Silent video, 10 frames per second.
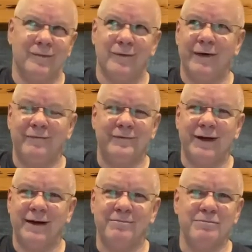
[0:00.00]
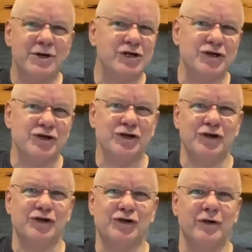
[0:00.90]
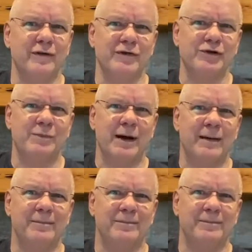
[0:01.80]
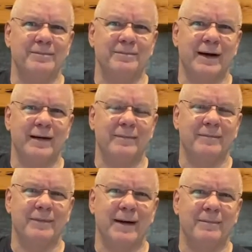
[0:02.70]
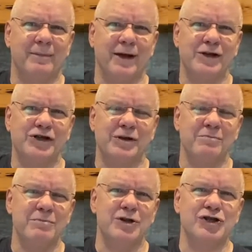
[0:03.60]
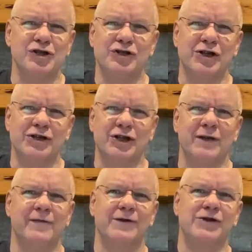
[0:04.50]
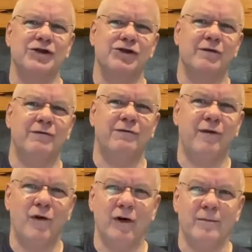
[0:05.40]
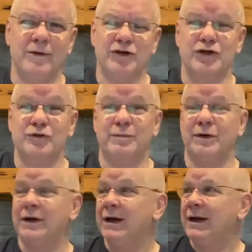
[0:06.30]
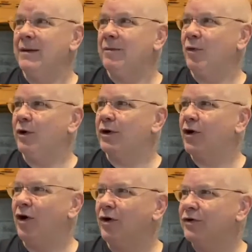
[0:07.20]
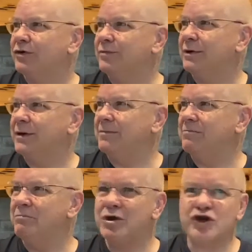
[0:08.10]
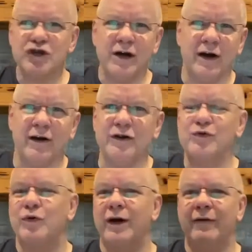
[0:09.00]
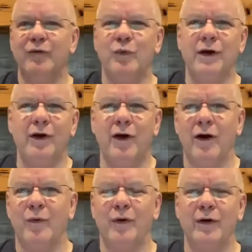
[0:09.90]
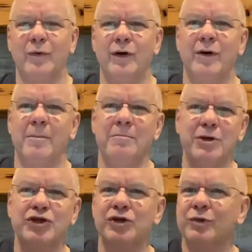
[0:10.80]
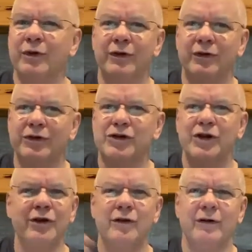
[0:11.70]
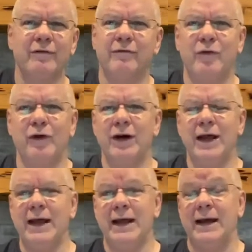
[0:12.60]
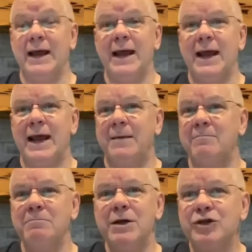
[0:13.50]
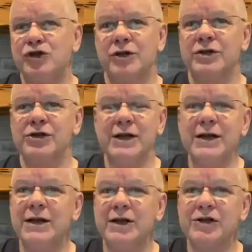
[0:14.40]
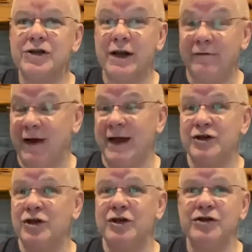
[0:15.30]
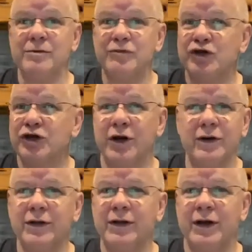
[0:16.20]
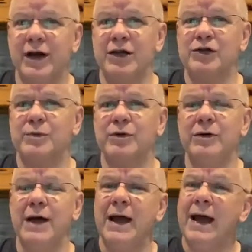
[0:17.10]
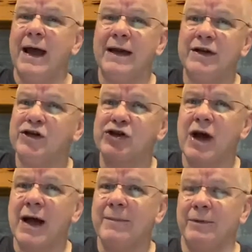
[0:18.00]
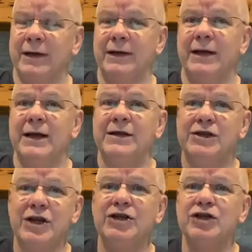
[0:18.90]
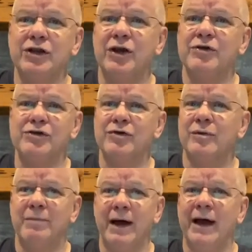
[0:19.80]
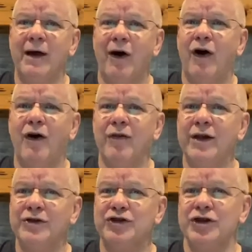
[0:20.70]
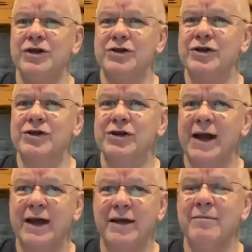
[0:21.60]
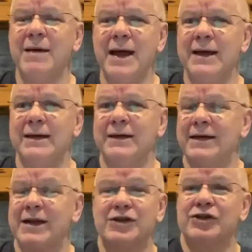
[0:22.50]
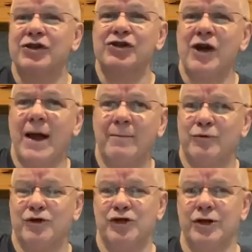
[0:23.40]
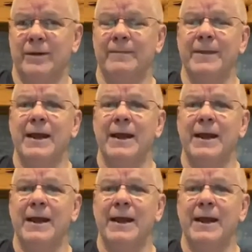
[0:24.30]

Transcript: We've done missions a disservice by by by placing missions as an emphasis on foreign missions, but but we're called to be missionaries wherever we are. We're, we're on mission, whether it's here in a foreign land. And missions is evangelism, sharing the gospel, and discipling, teaching those to obey all that Jesus had commanded. That's discipleship.